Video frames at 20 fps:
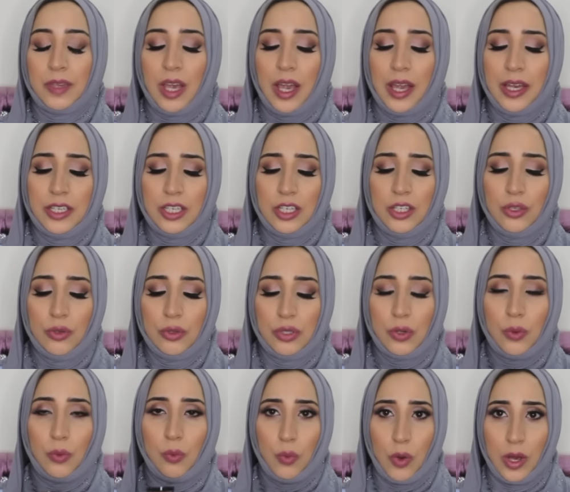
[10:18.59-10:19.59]
I did use
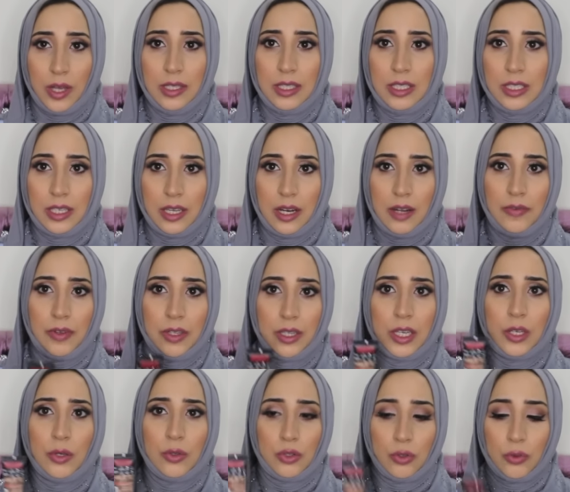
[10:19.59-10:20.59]
it once and I felt
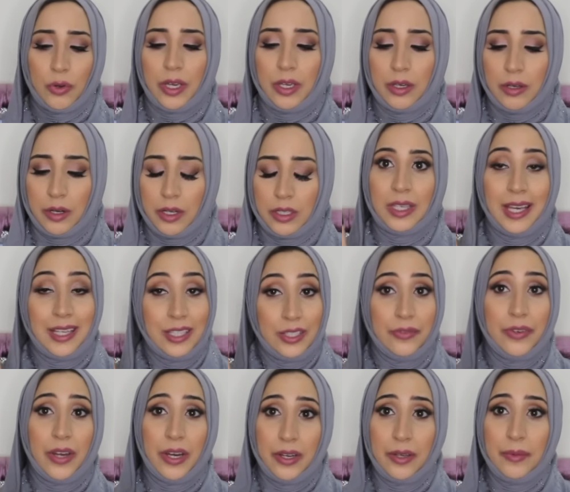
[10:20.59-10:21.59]
like it was quite good. It's
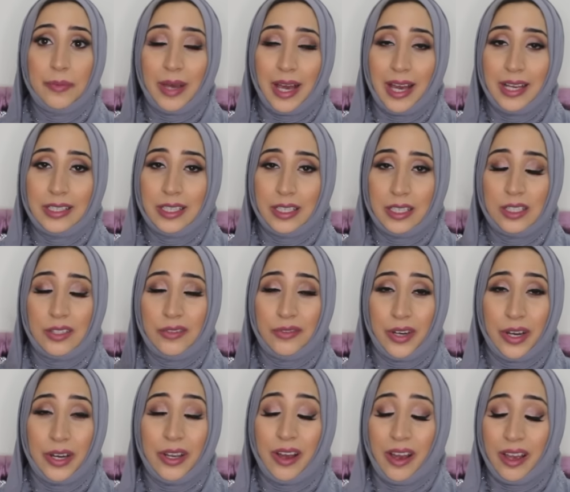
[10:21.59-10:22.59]
very matte and it's
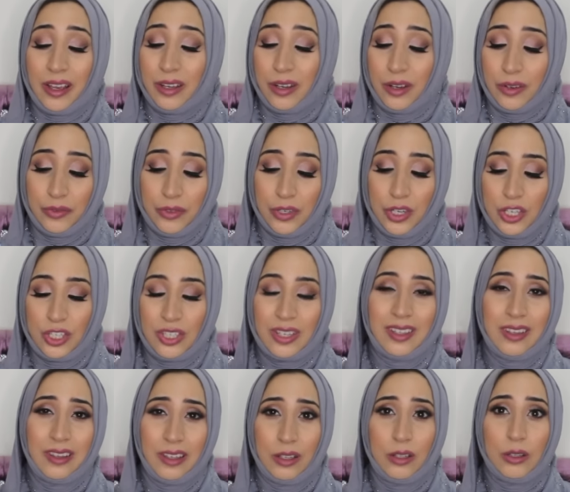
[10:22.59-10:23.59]
very high coverage.
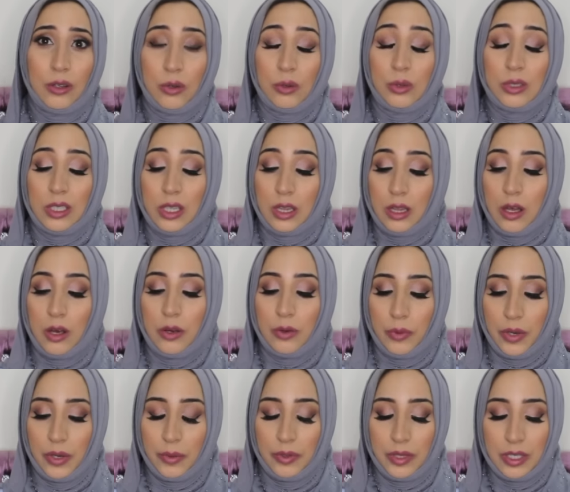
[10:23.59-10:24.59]
A little goes a long
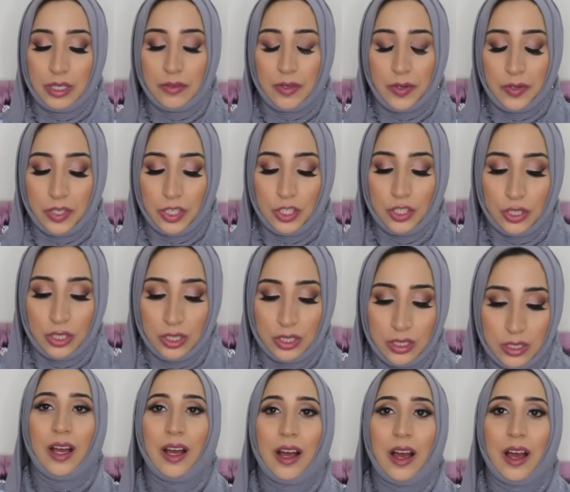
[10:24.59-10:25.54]
way with this foundation.